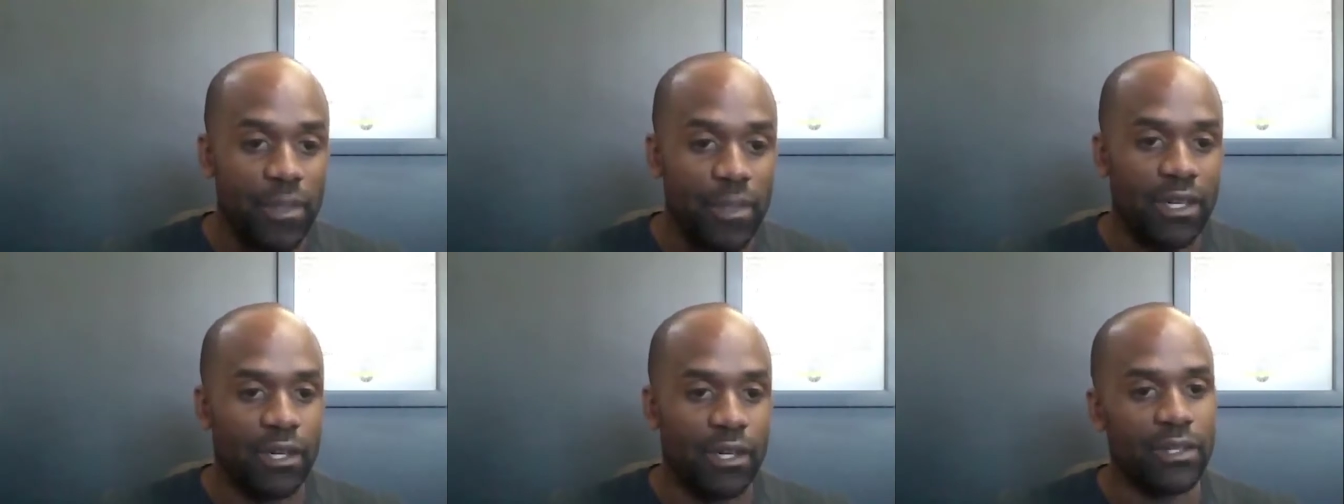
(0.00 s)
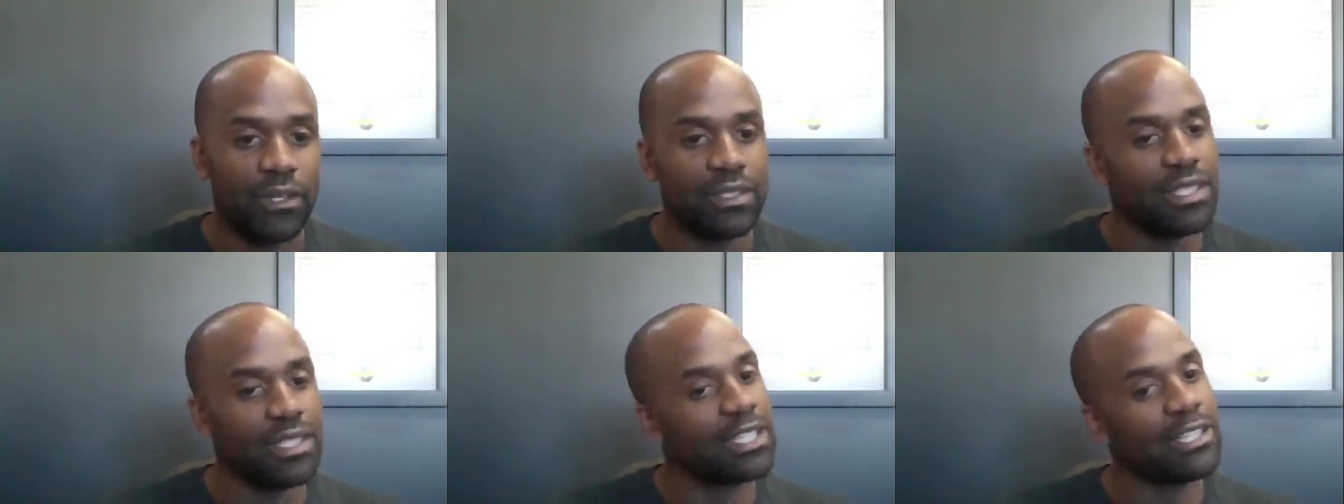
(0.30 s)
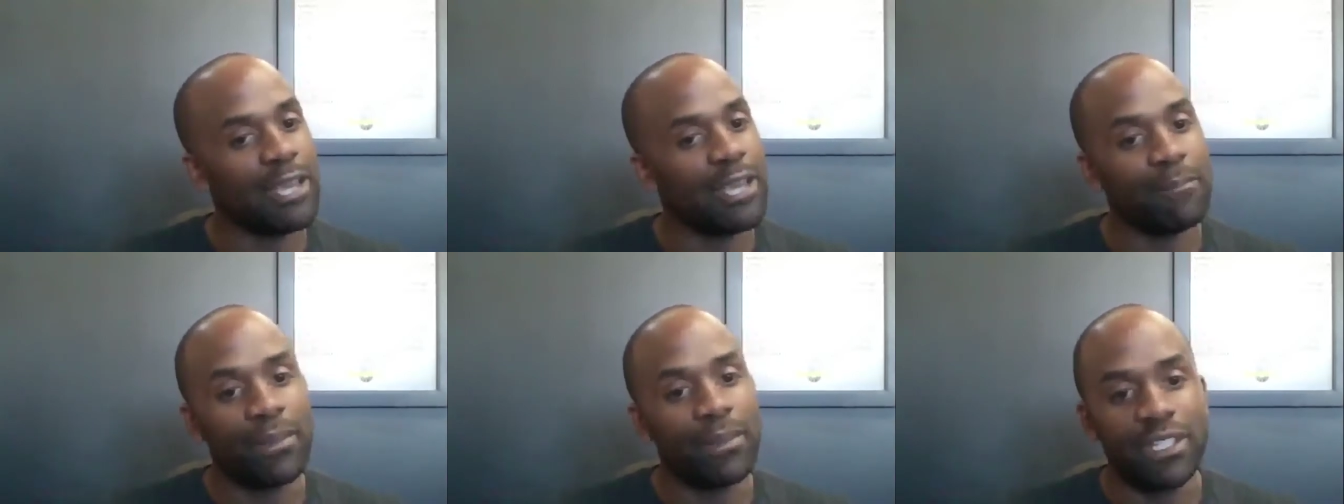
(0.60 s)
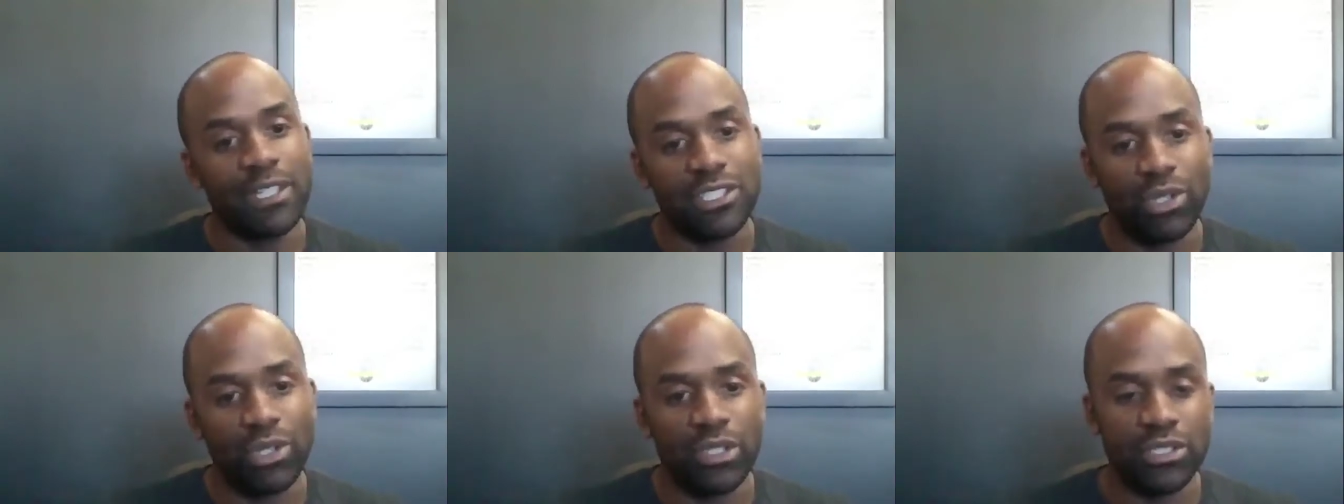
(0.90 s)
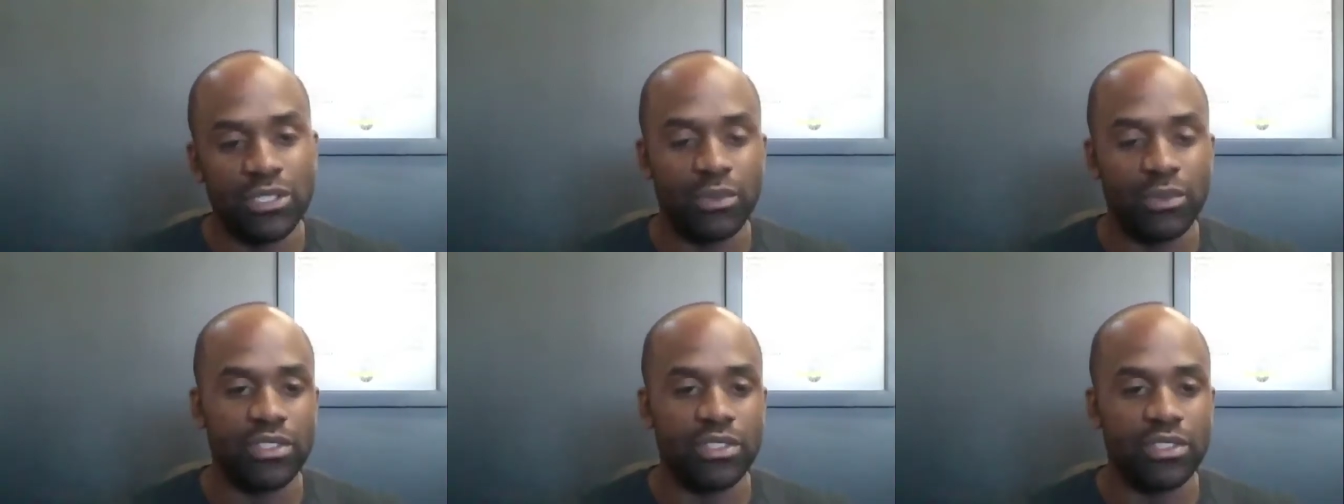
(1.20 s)
you know, and then that money starts
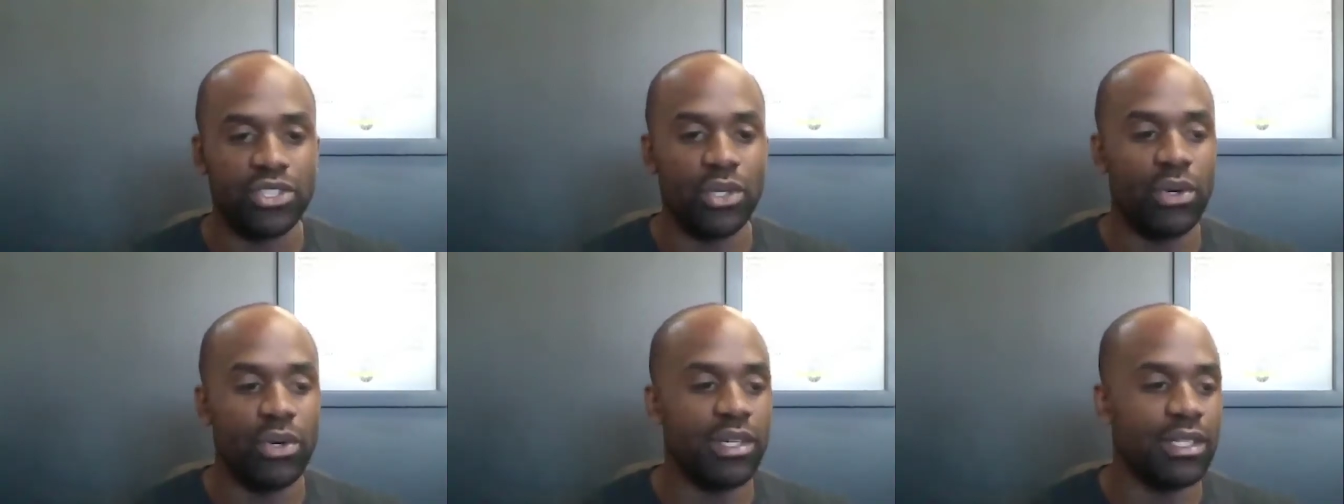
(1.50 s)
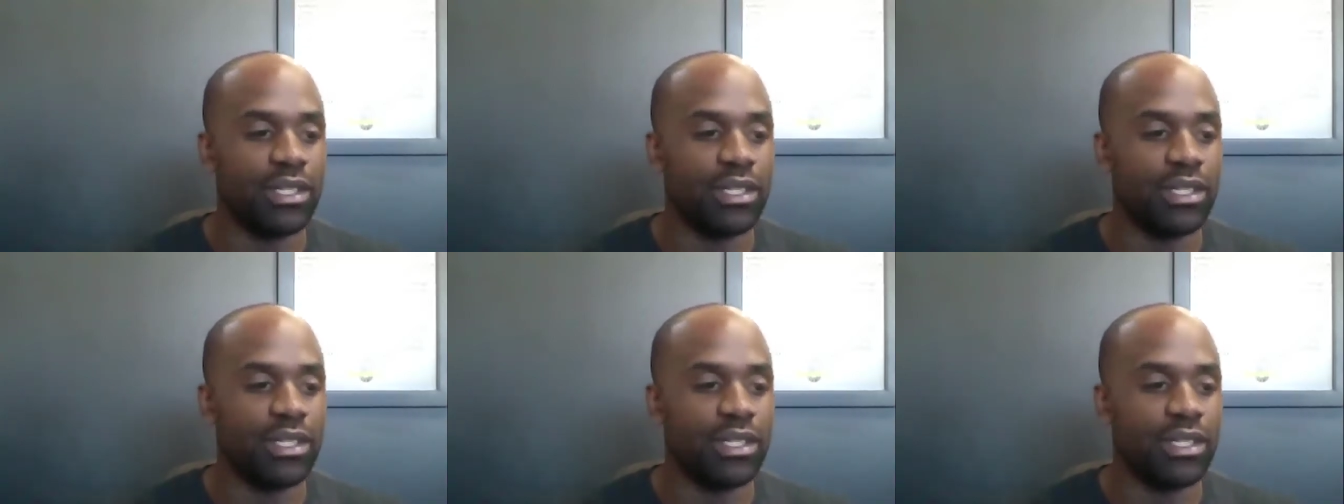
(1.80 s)
to run short.